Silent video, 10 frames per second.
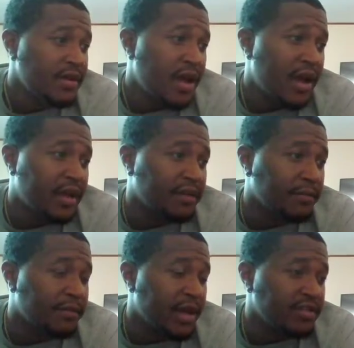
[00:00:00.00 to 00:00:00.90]
I got the
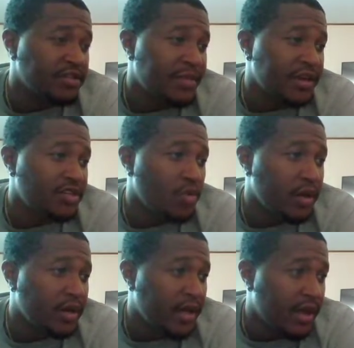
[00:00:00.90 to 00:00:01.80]
Blazers
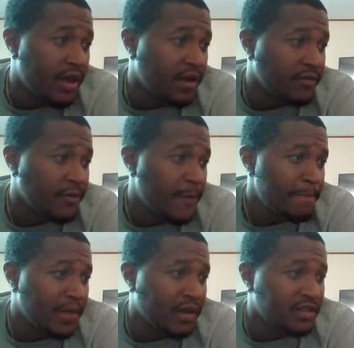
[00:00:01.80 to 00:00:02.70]
-1.5.
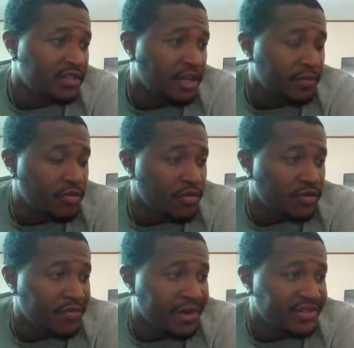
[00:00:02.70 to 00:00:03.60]
I got the
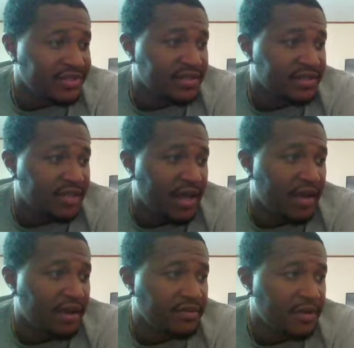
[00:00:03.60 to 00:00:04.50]
Timberwolves
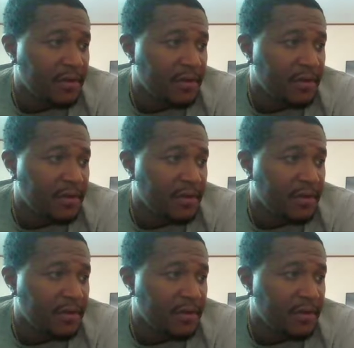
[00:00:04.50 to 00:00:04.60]
-6.5.